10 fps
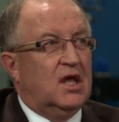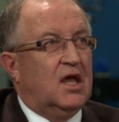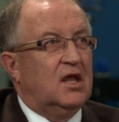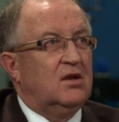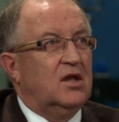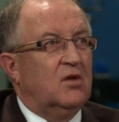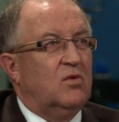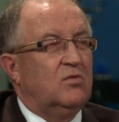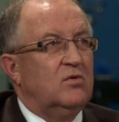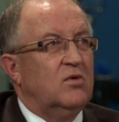And
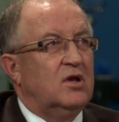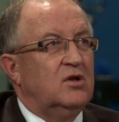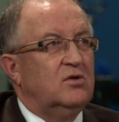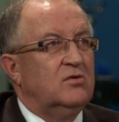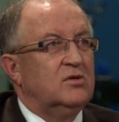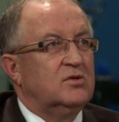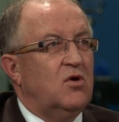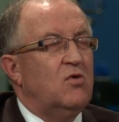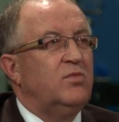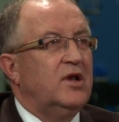what we want to do is
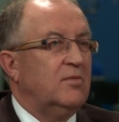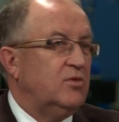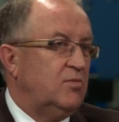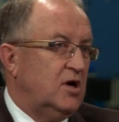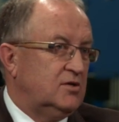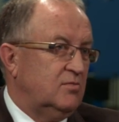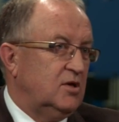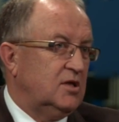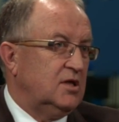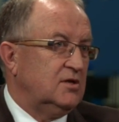open up the
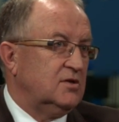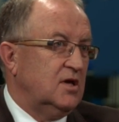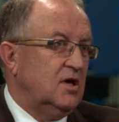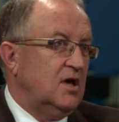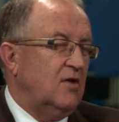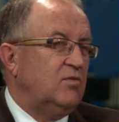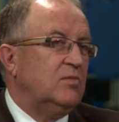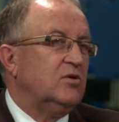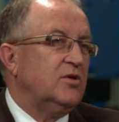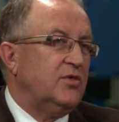possibilities of
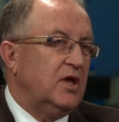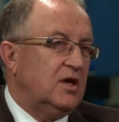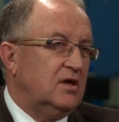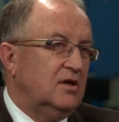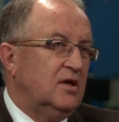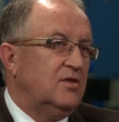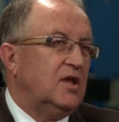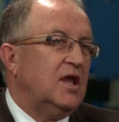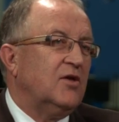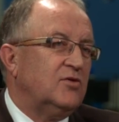people to think
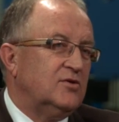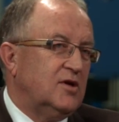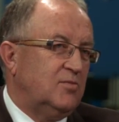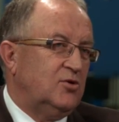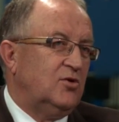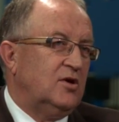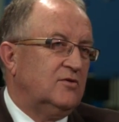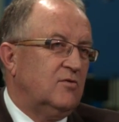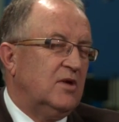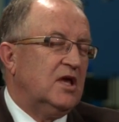that, yes, this opportunity
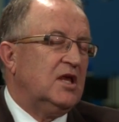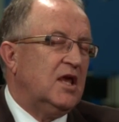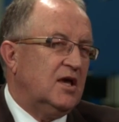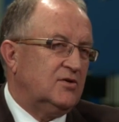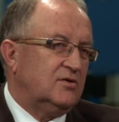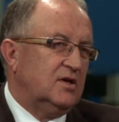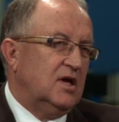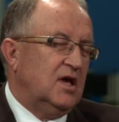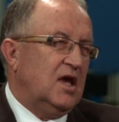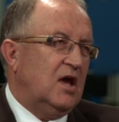is for me, and yes,
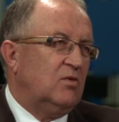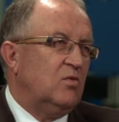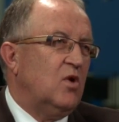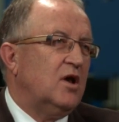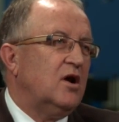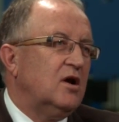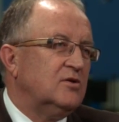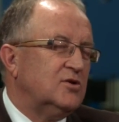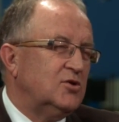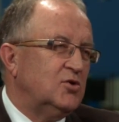and we want our
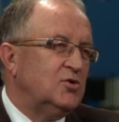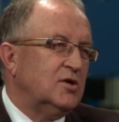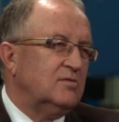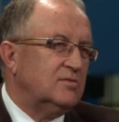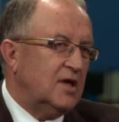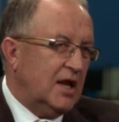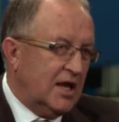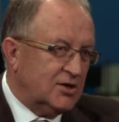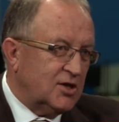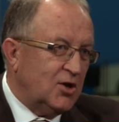institution, and
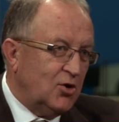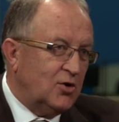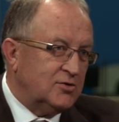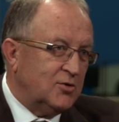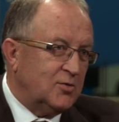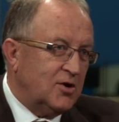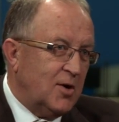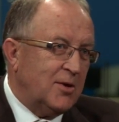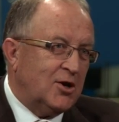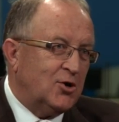again, because I know, as you
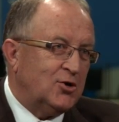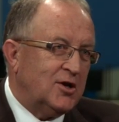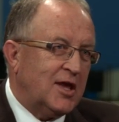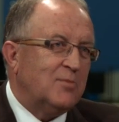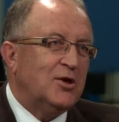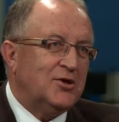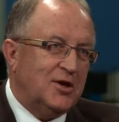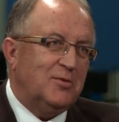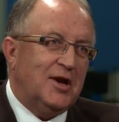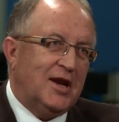commented earlier, it can be
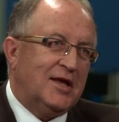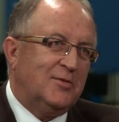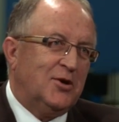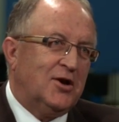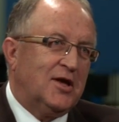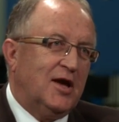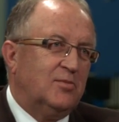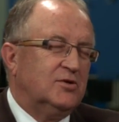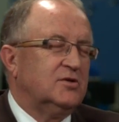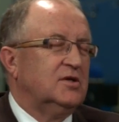intimidating coming on
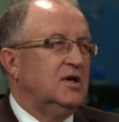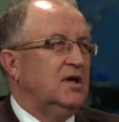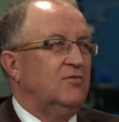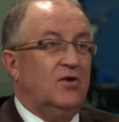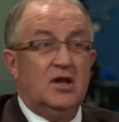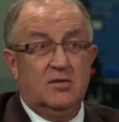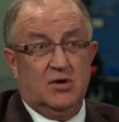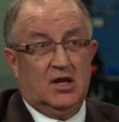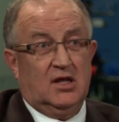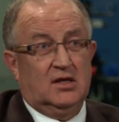campus for
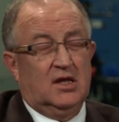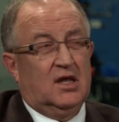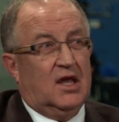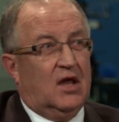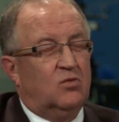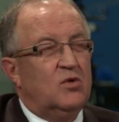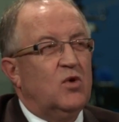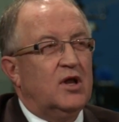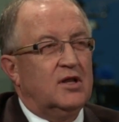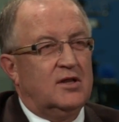anybody. And we
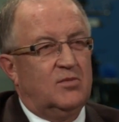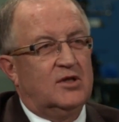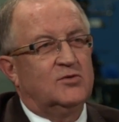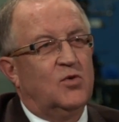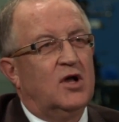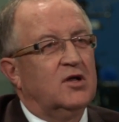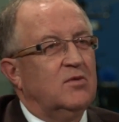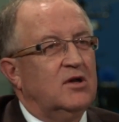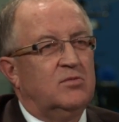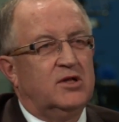want it to be as
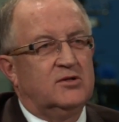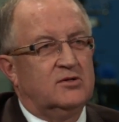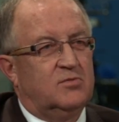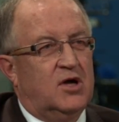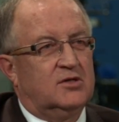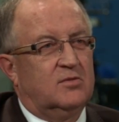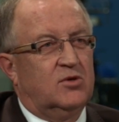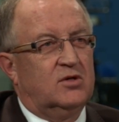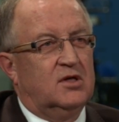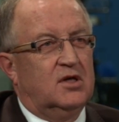welcoming a place as
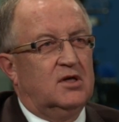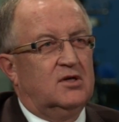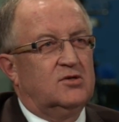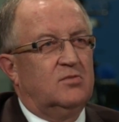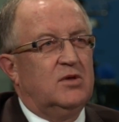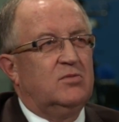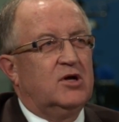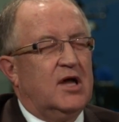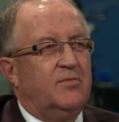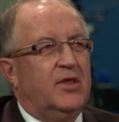possible so that people
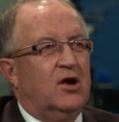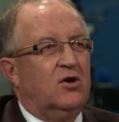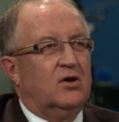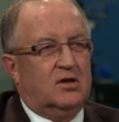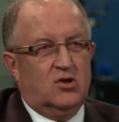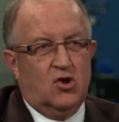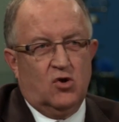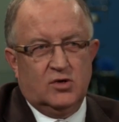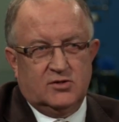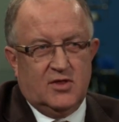come there,
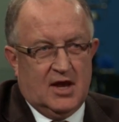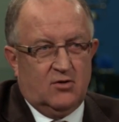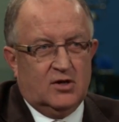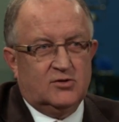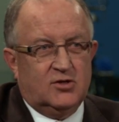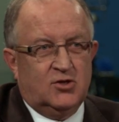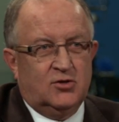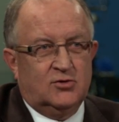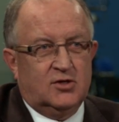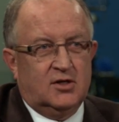know it's their
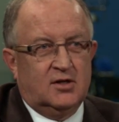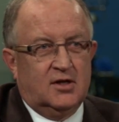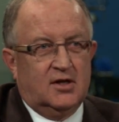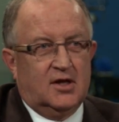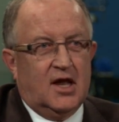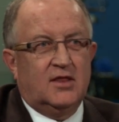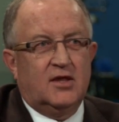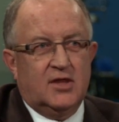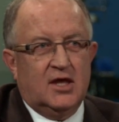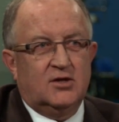institution, and
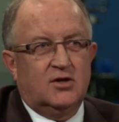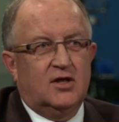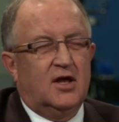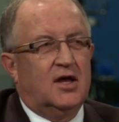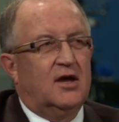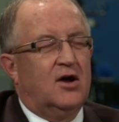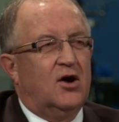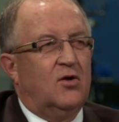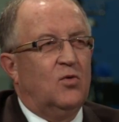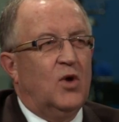that they
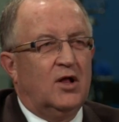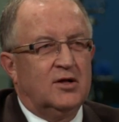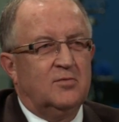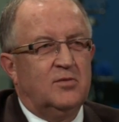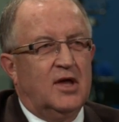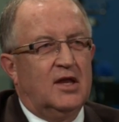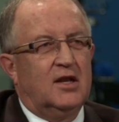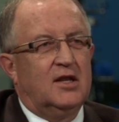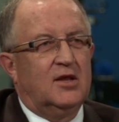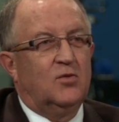are welcome, and
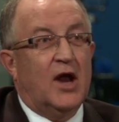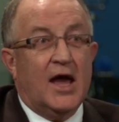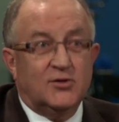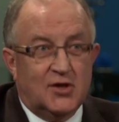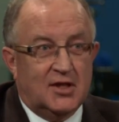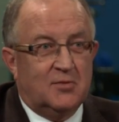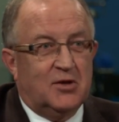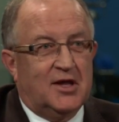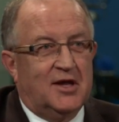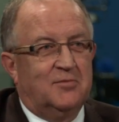indeed we're asking them
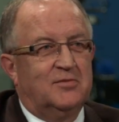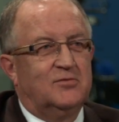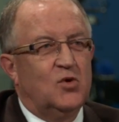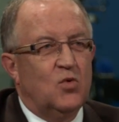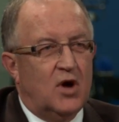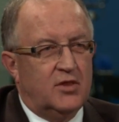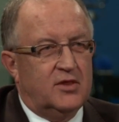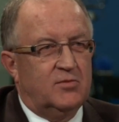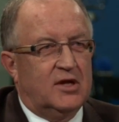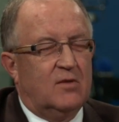to come. We want
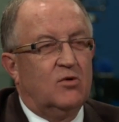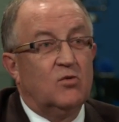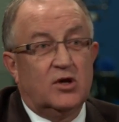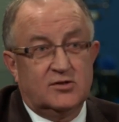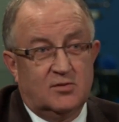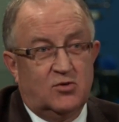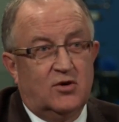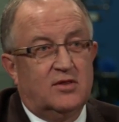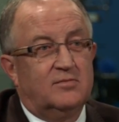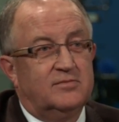them to come, and we want to
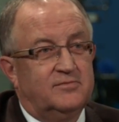support them.